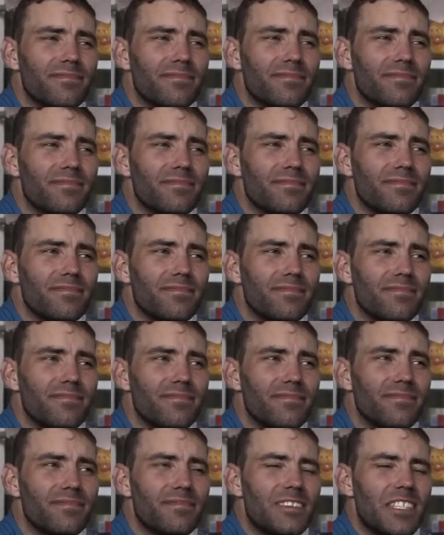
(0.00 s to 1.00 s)

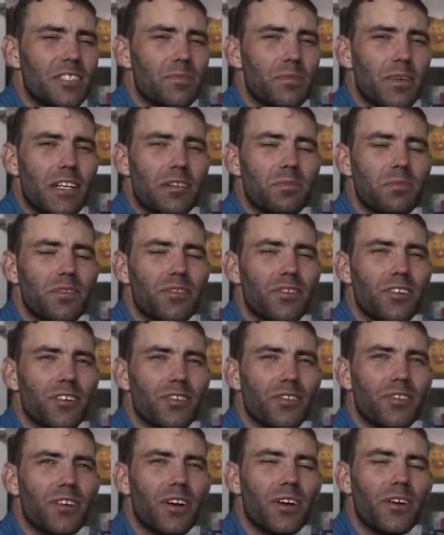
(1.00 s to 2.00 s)
This makes me
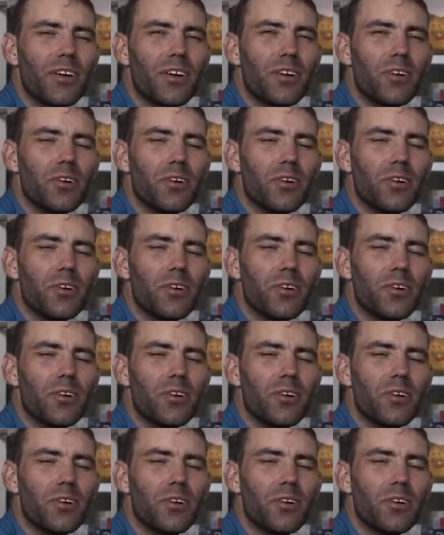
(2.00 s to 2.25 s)
feel very